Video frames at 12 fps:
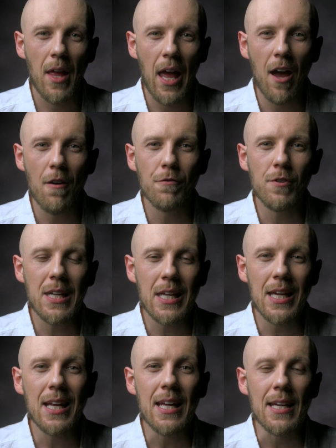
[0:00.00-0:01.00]
Every
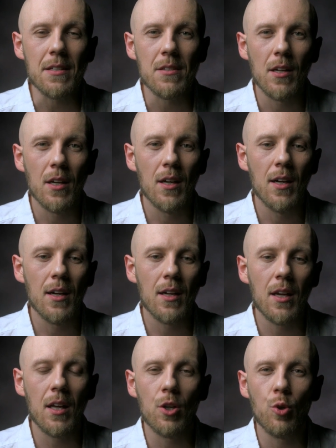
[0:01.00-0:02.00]
idiot
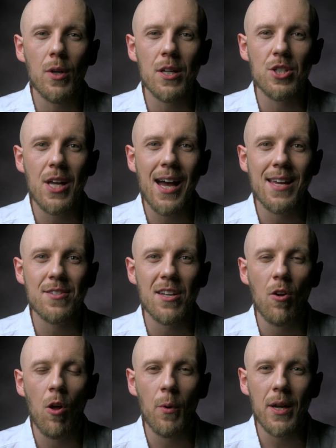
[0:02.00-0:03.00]
can criticize an
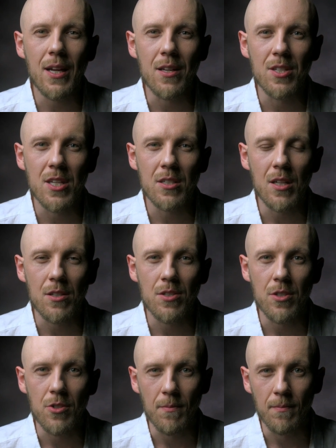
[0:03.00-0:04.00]
already existing
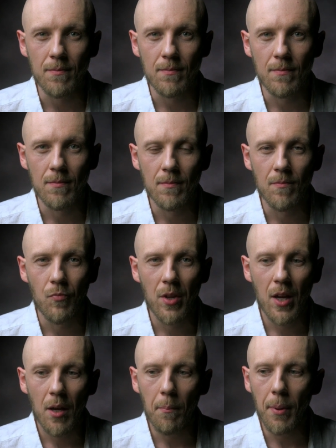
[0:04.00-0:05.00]
system,
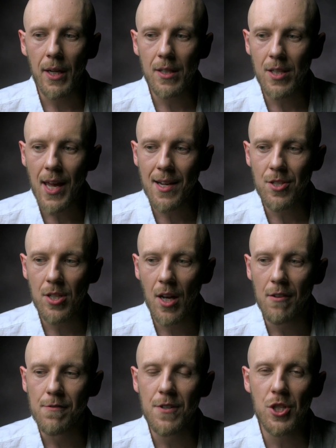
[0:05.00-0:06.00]
but it takes
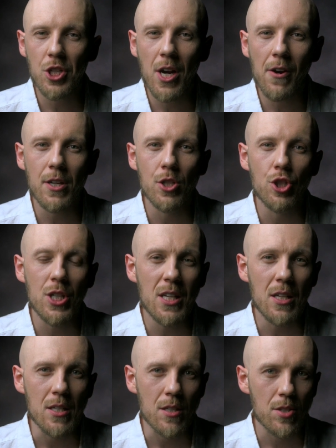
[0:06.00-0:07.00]
a visionary
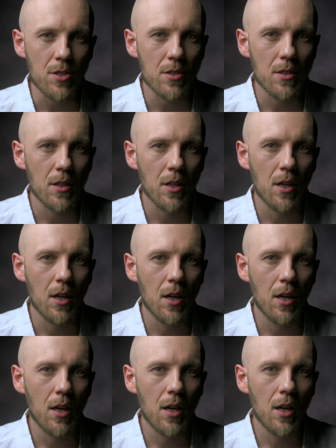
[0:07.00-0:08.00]
genius
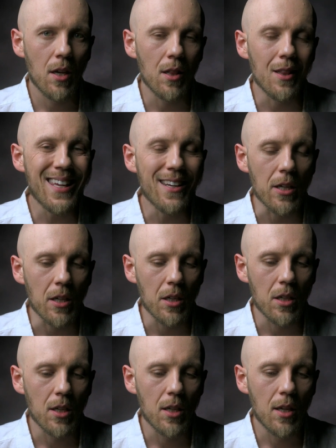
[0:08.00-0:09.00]
leader
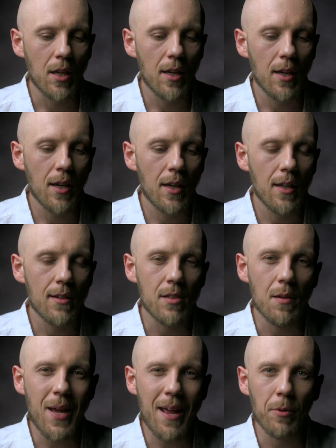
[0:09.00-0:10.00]

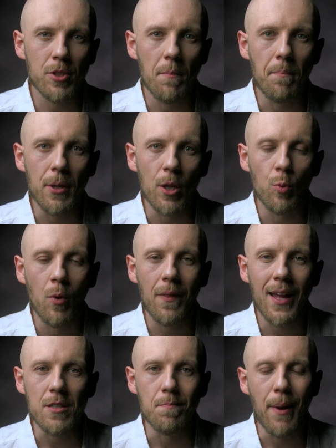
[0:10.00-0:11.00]
to be able to build one
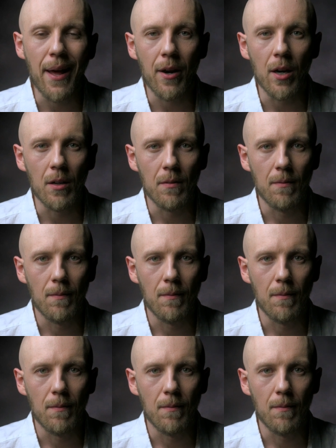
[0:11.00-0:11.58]
that's better.